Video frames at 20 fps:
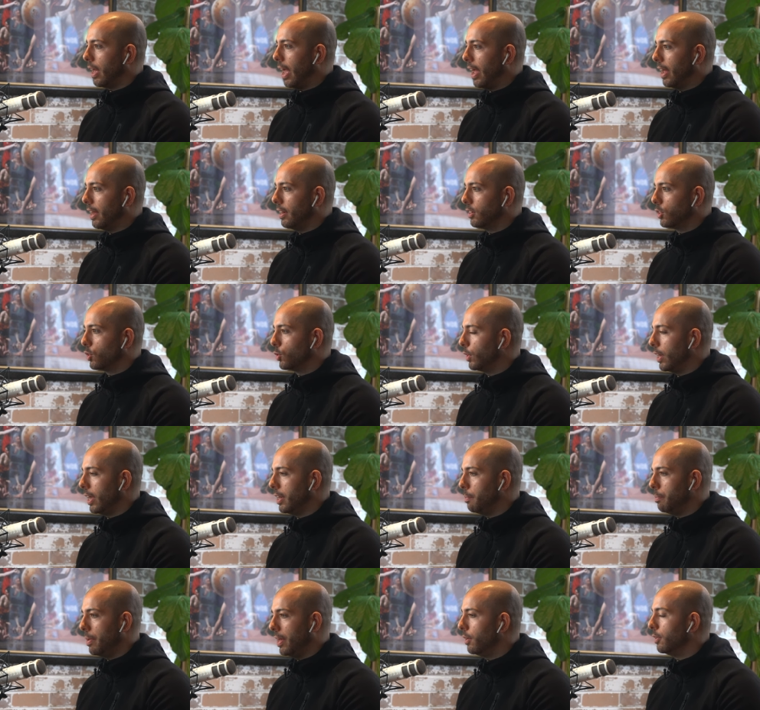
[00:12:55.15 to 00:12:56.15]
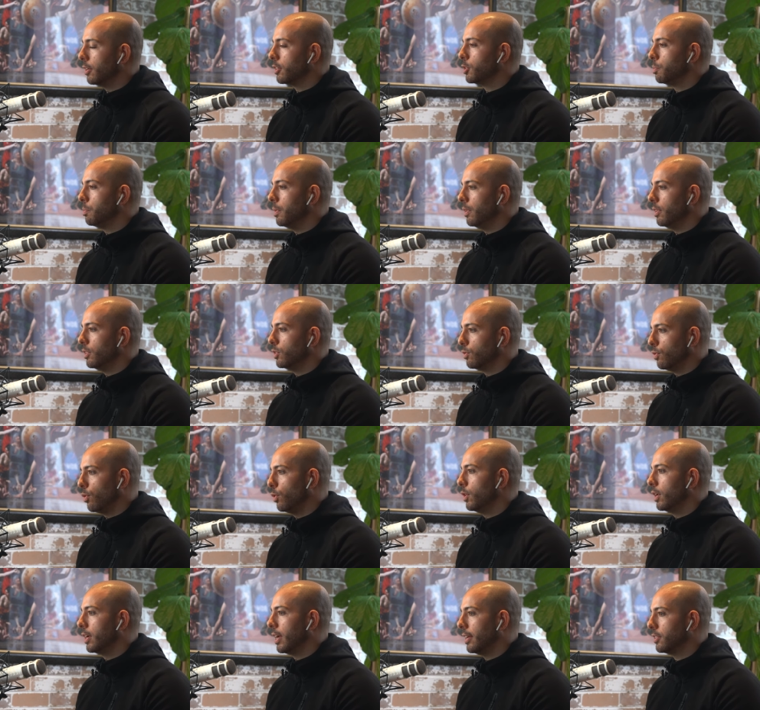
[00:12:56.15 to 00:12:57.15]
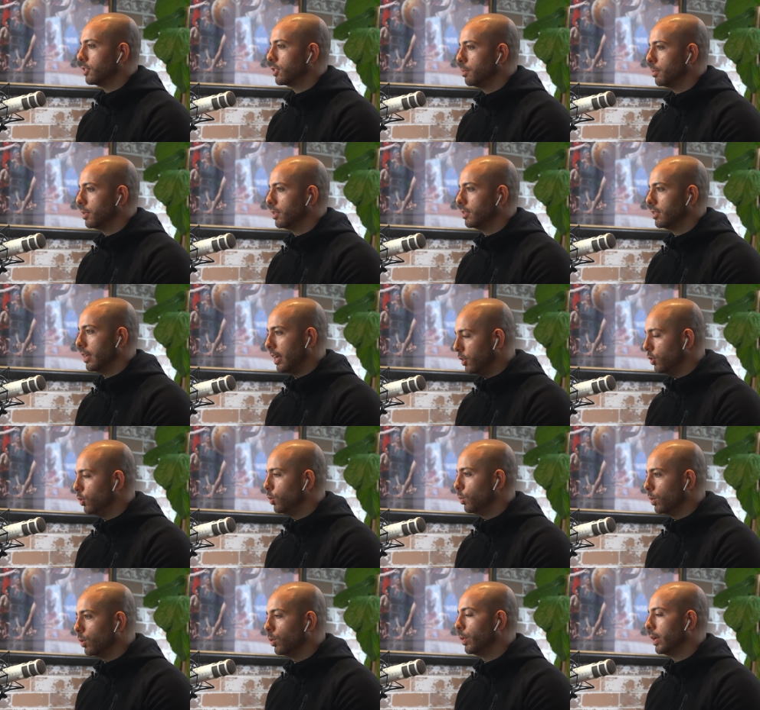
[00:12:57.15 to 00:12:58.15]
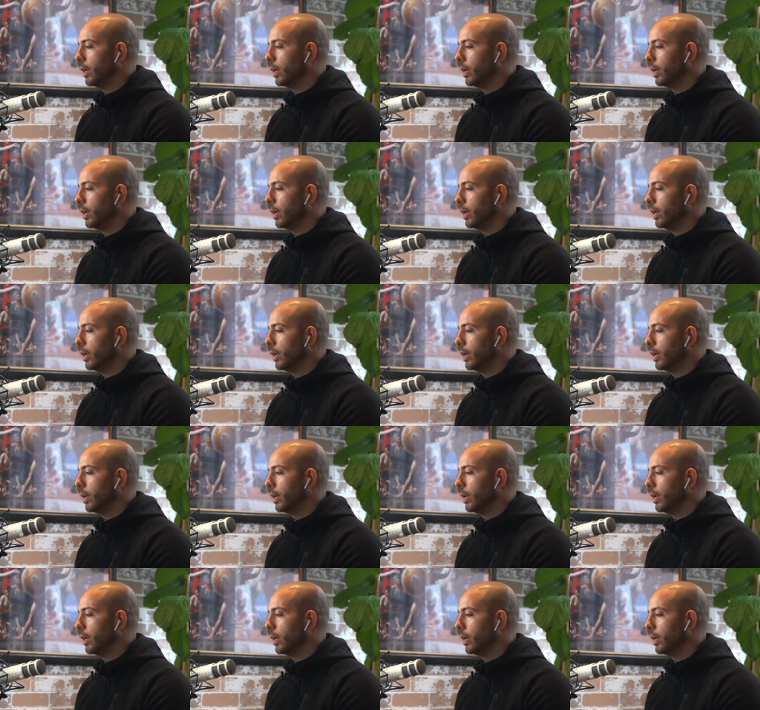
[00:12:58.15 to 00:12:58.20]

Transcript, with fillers: and create a better experience for your customers, and you will